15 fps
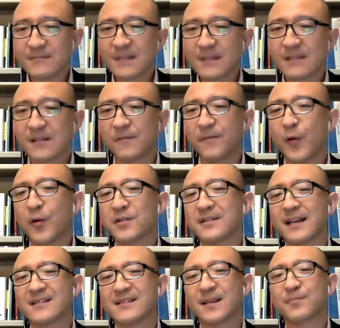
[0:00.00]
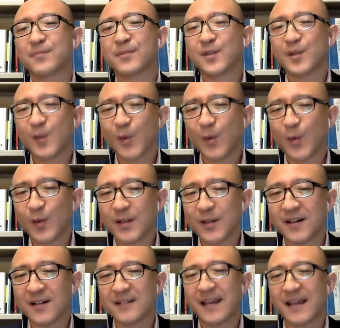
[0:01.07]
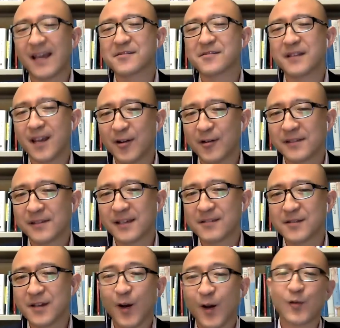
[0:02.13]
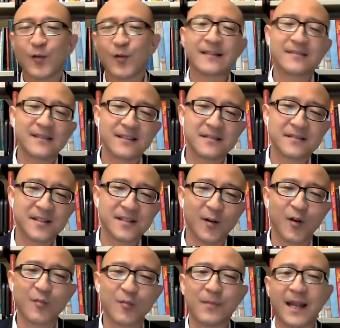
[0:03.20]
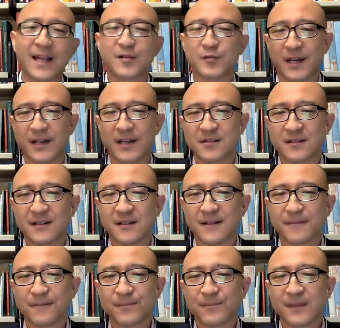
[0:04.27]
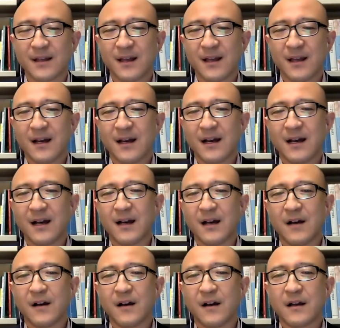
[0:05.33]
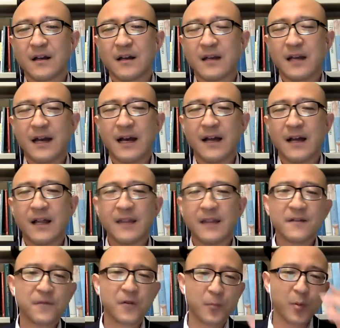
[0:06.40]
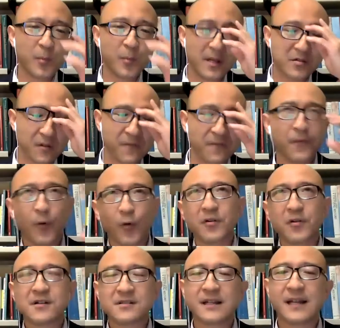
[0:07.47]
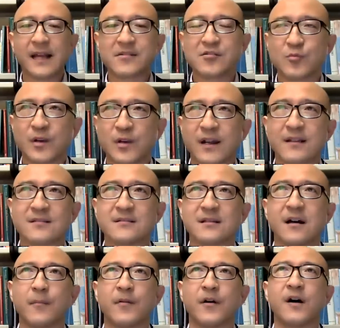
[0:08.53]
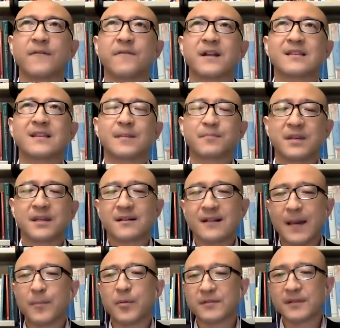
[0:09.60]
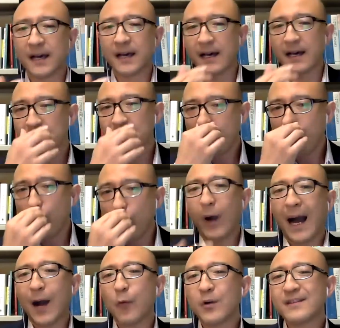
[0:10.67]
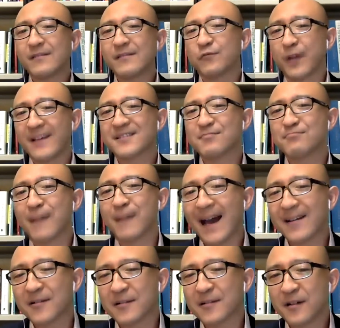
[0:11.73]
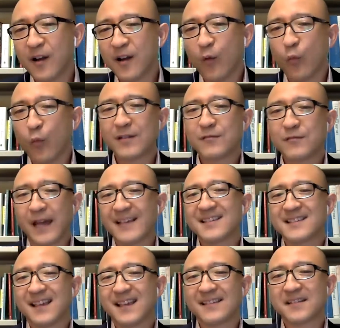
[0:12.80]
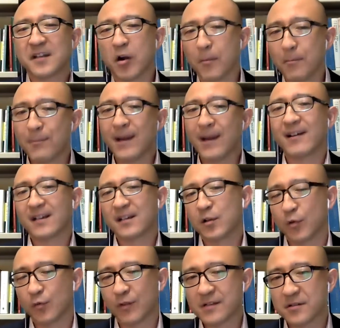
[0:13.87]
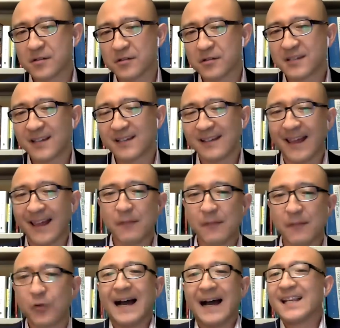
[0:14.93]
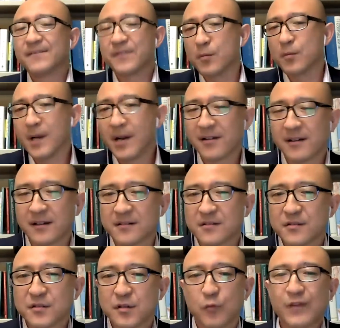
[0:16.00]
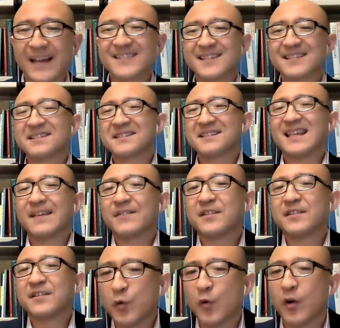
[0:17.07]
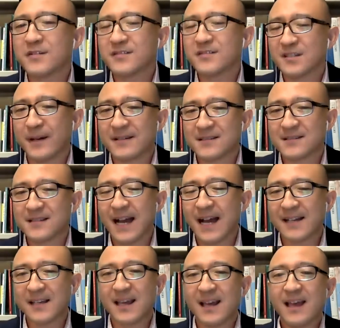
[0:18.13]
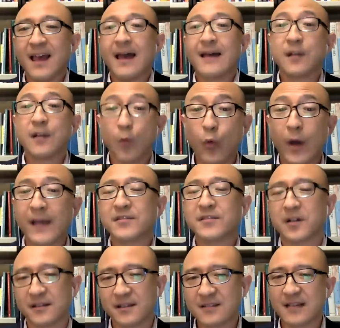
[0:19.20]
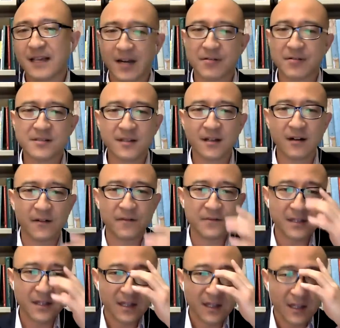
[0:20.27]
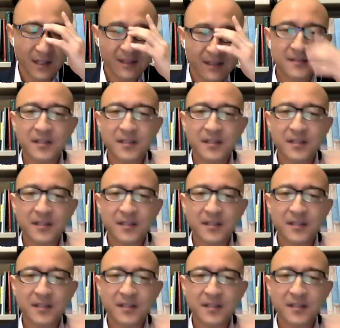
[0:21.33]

The focus ends up purely on Asian heritage or ethnicity or migration. I think for perpetual foreigners that Asian Americans often end up being labeled as, why would race matter when race is an American original sin and we're not even American? So race isn't given to us by society as a way to understand ourselves. This